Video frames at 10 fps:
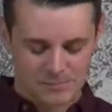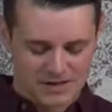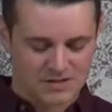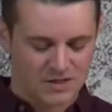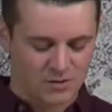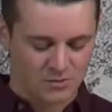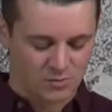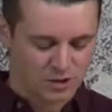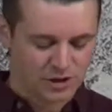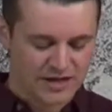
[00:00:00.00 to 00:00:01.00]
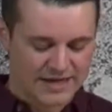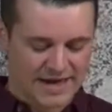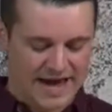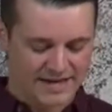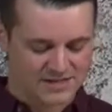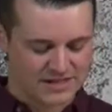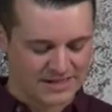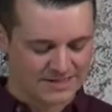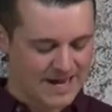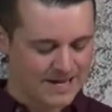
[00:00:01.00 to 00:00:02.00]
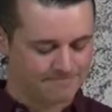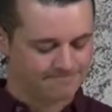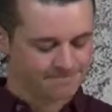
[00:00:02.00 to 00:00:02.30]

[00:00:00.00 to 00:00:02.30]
And so we're looking at Acts to get that.